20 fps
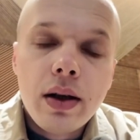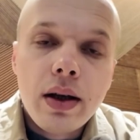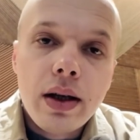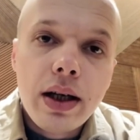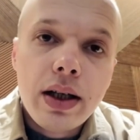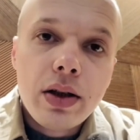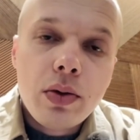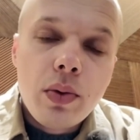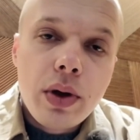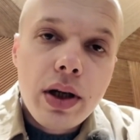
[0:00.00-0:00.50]

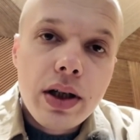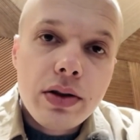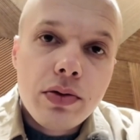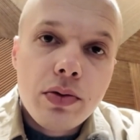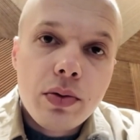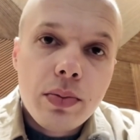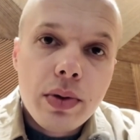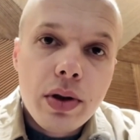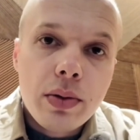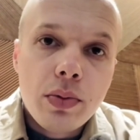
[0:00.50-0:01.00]
as well as
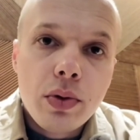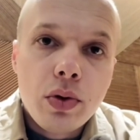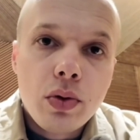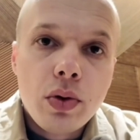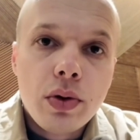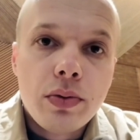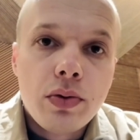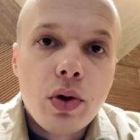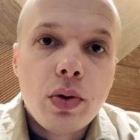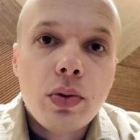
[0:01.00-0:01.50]
for people who
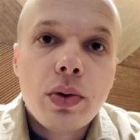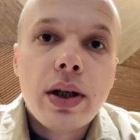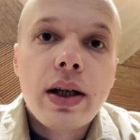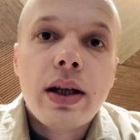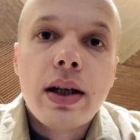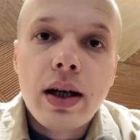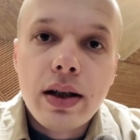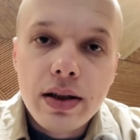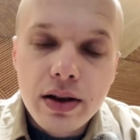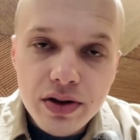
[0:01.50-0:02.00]
have already
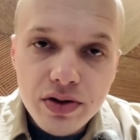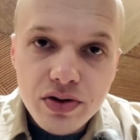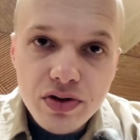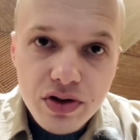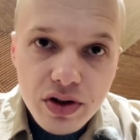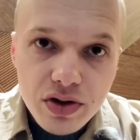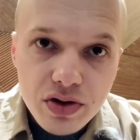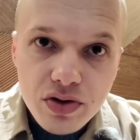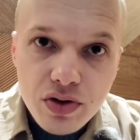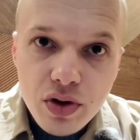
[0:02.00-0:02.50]
gotten into
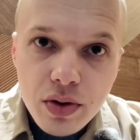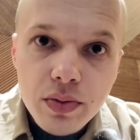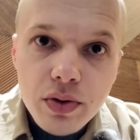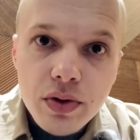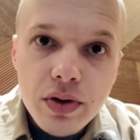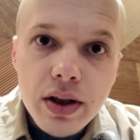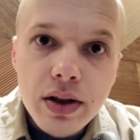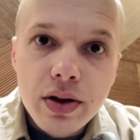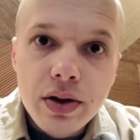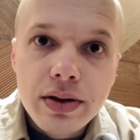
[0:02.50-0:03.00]
such
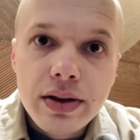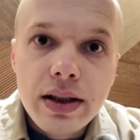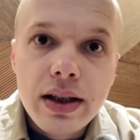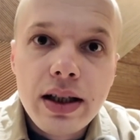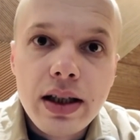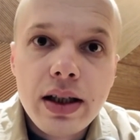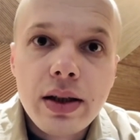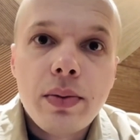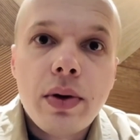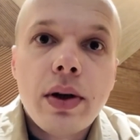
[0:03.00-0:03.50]
trouble and are
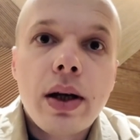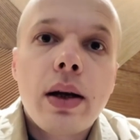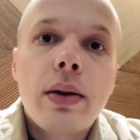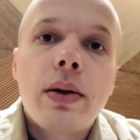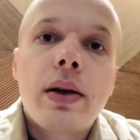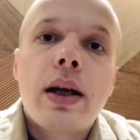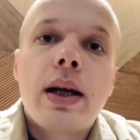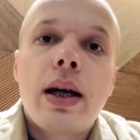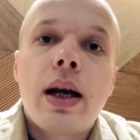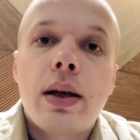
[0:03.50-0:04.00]
thinking about how
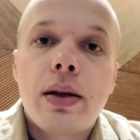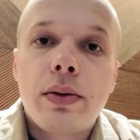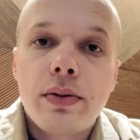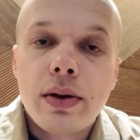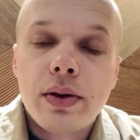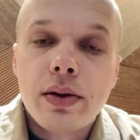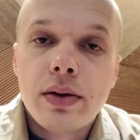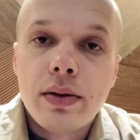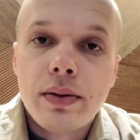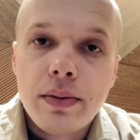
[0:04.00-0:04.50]
to get out of
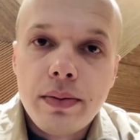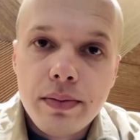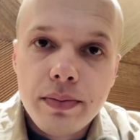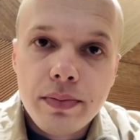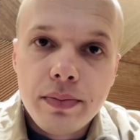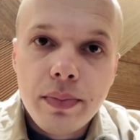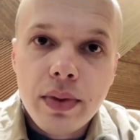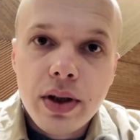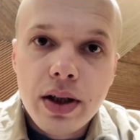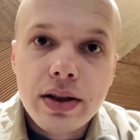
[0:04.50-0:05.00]
it,
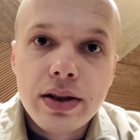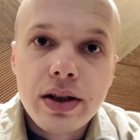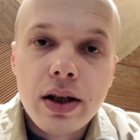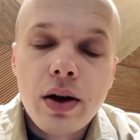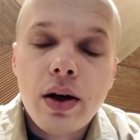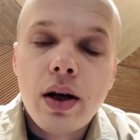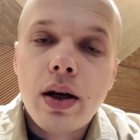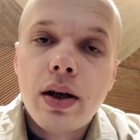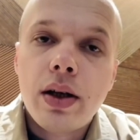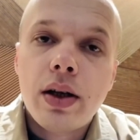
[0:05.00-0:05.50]
because
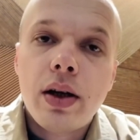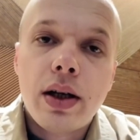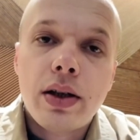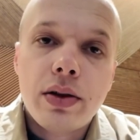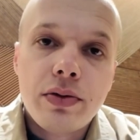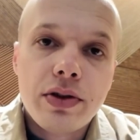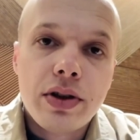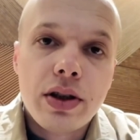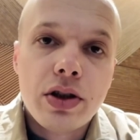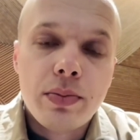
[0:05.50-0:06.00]
there are a lot
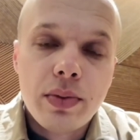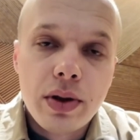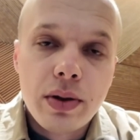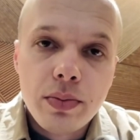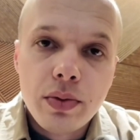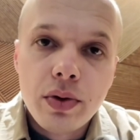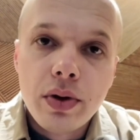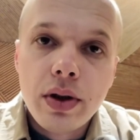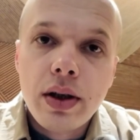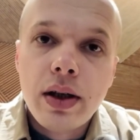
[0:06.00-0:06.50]
of such
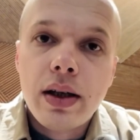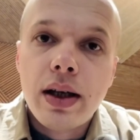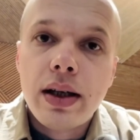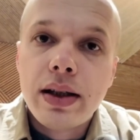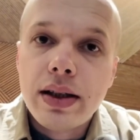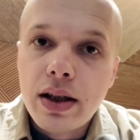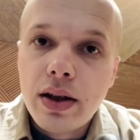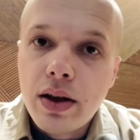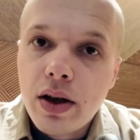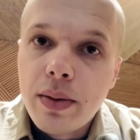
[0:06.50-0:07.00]
people,
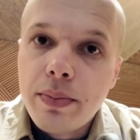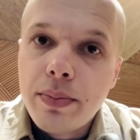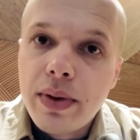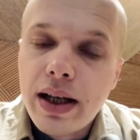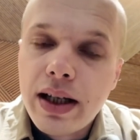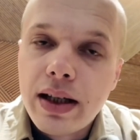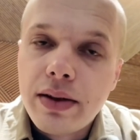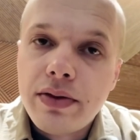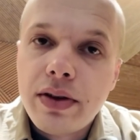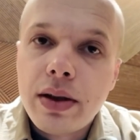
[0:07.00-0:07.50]
and there are
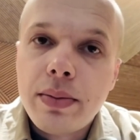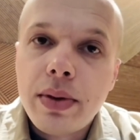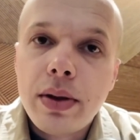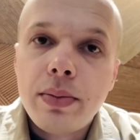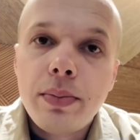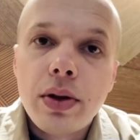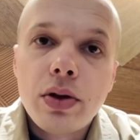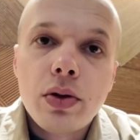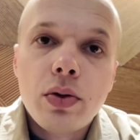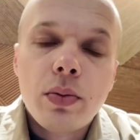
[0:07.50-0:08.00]
many of them in
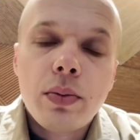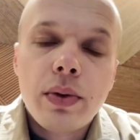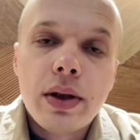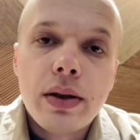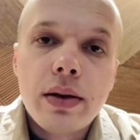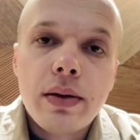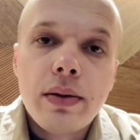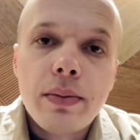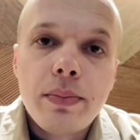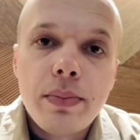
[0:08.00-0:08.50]
Batumi.
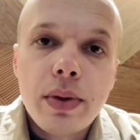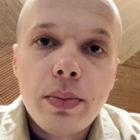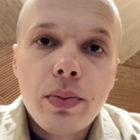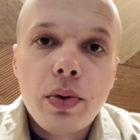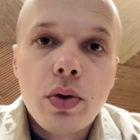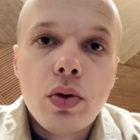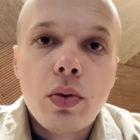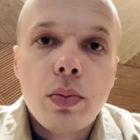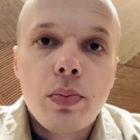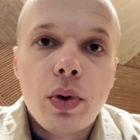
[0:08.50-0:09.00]

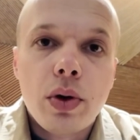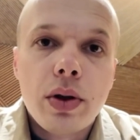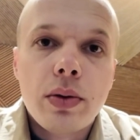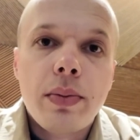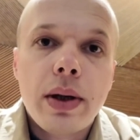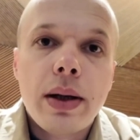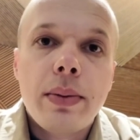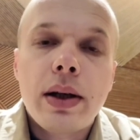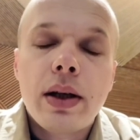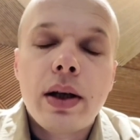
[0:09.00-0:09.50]
People who bought
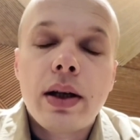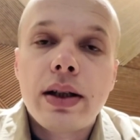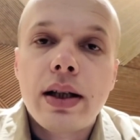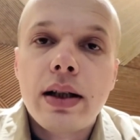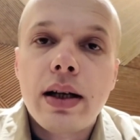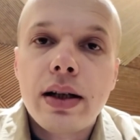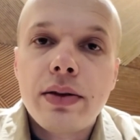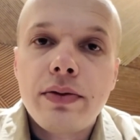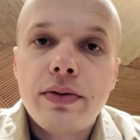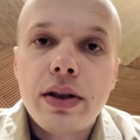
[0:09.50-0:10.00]
maybe not in
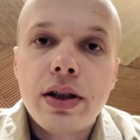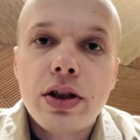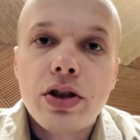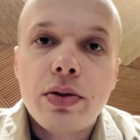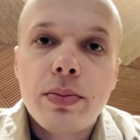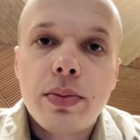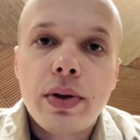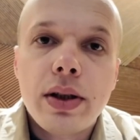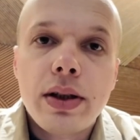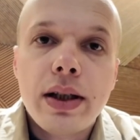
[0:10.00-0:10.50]

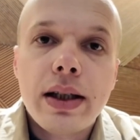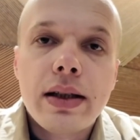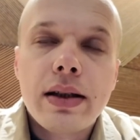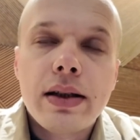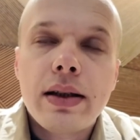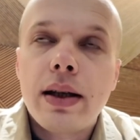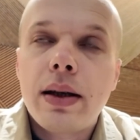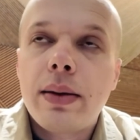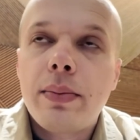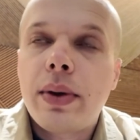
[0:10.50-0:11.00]
unfinished
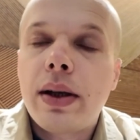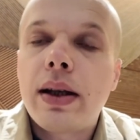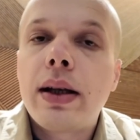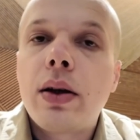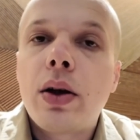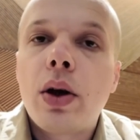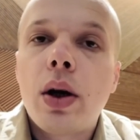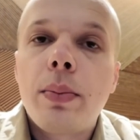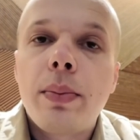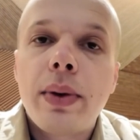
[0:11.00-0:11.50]
buildings, but in
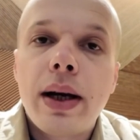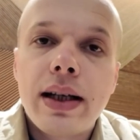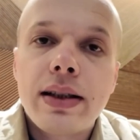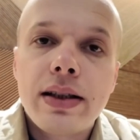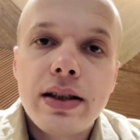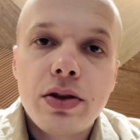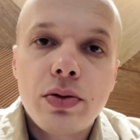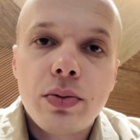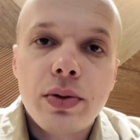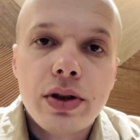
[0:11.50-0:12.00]

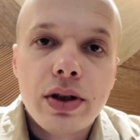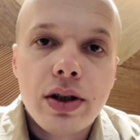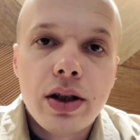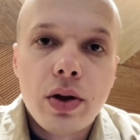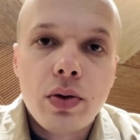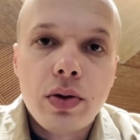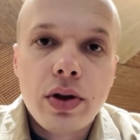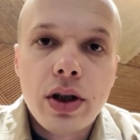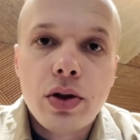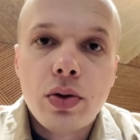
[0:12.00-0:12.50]
complexes with
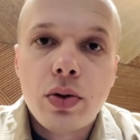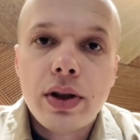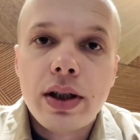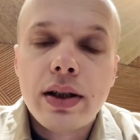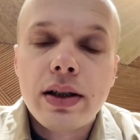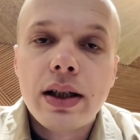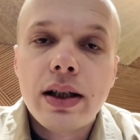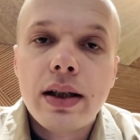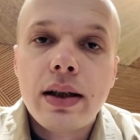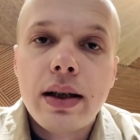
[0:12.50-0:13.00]
low
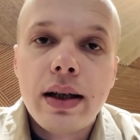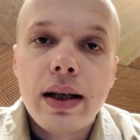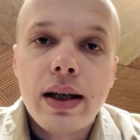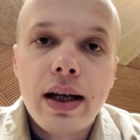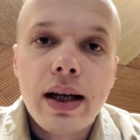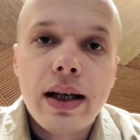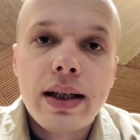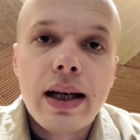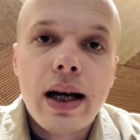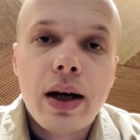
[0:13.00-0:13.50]
liquidity,
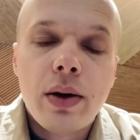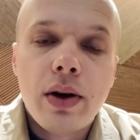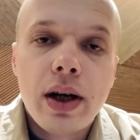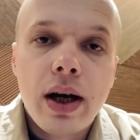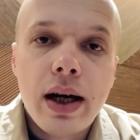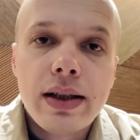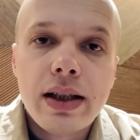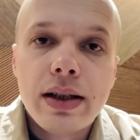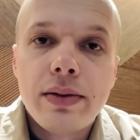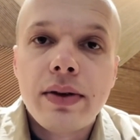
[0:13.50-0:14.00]
and now
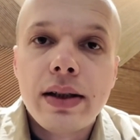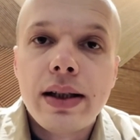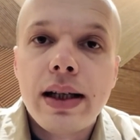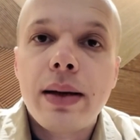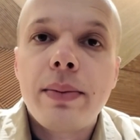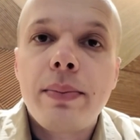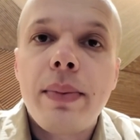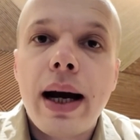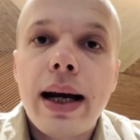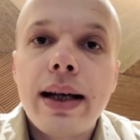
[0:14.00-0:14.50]
can't even
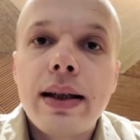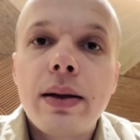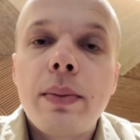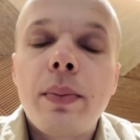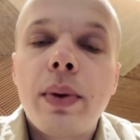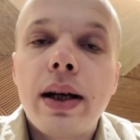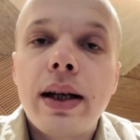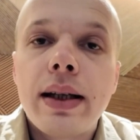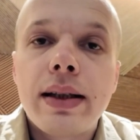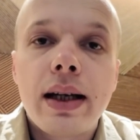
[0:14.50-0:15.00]
get back the
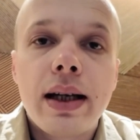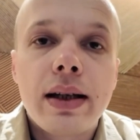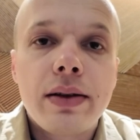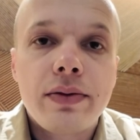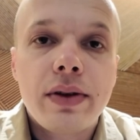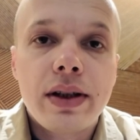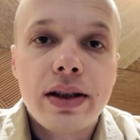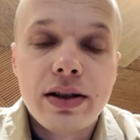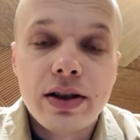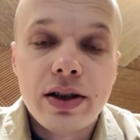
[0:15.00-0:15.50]
money they
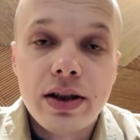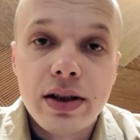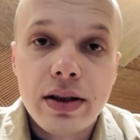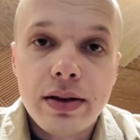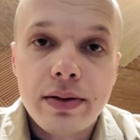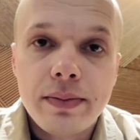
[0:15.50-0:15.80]
invested.